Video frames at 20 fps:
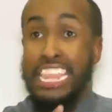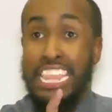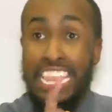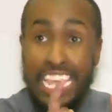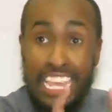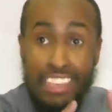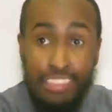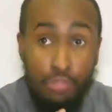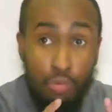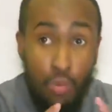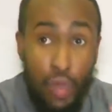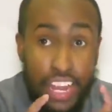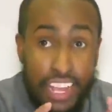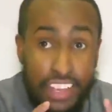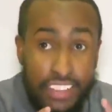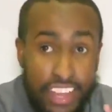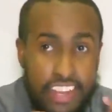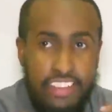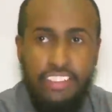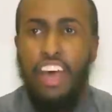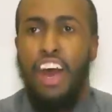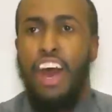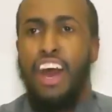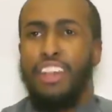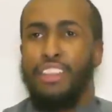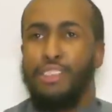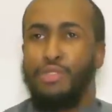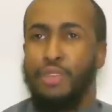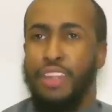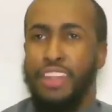This one, he said, is the
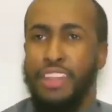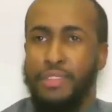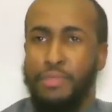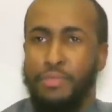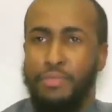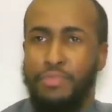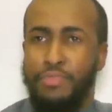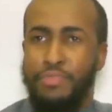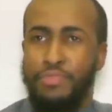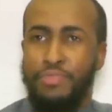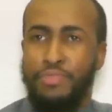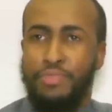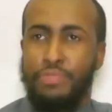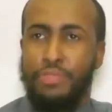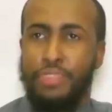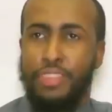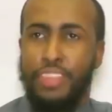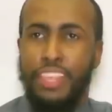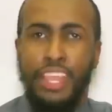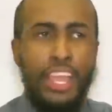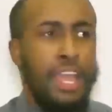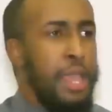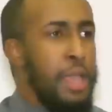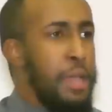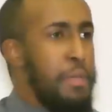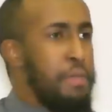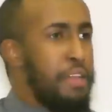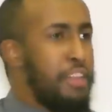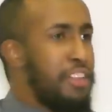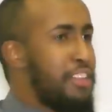hardest one.
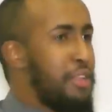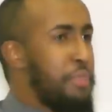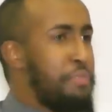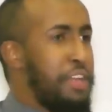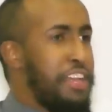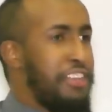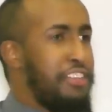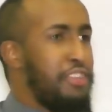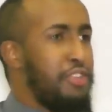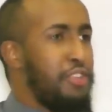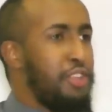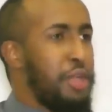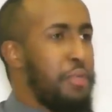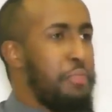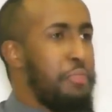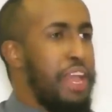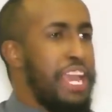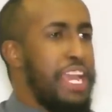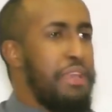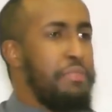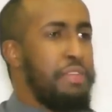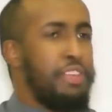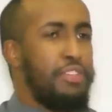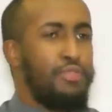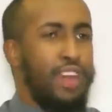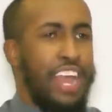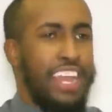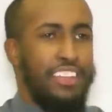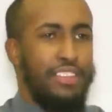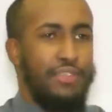Because the person you can blame
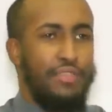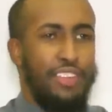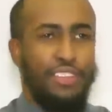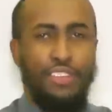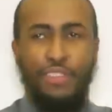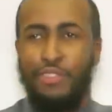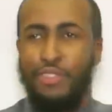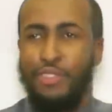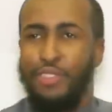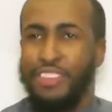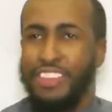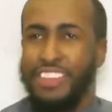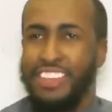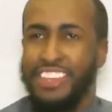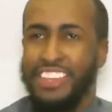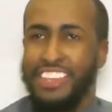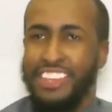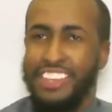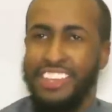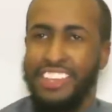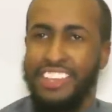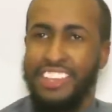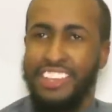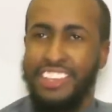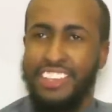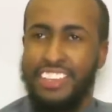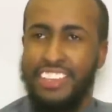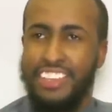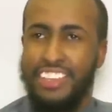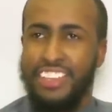is right in front of you.
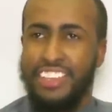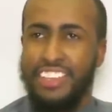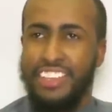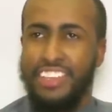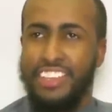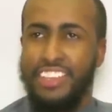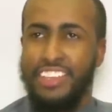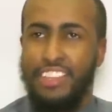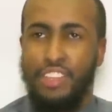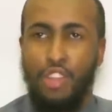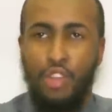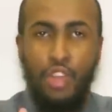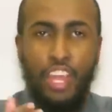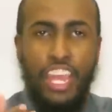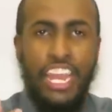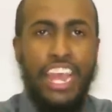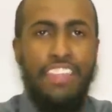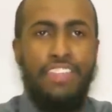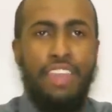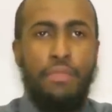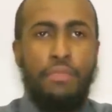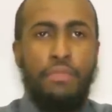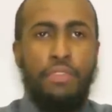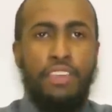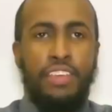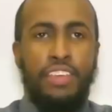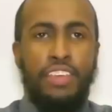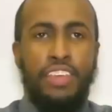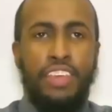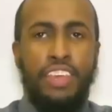You're looking at them.
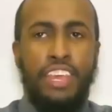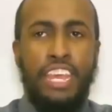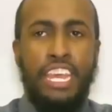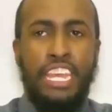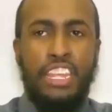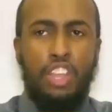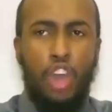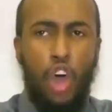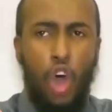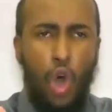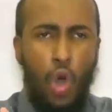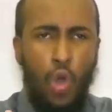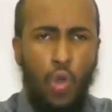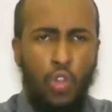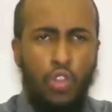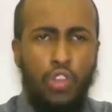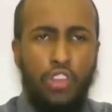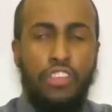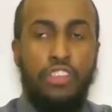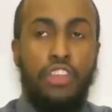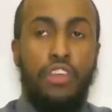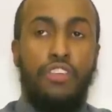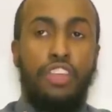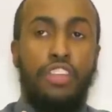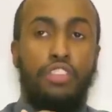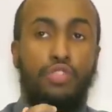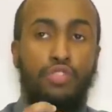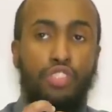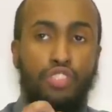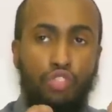To hold yourself
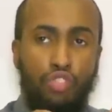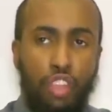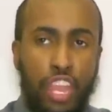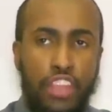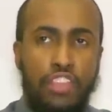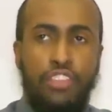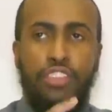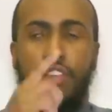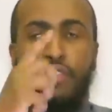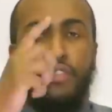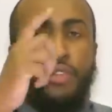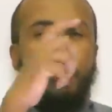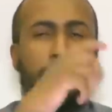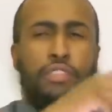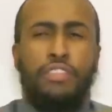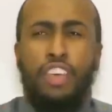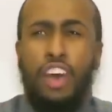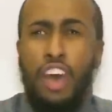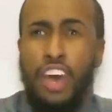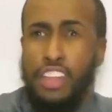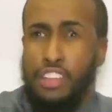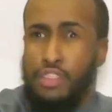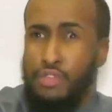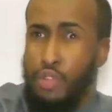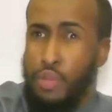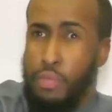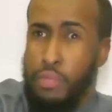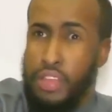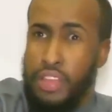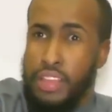and to restrain yourself is the hardest
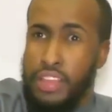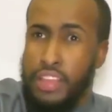form.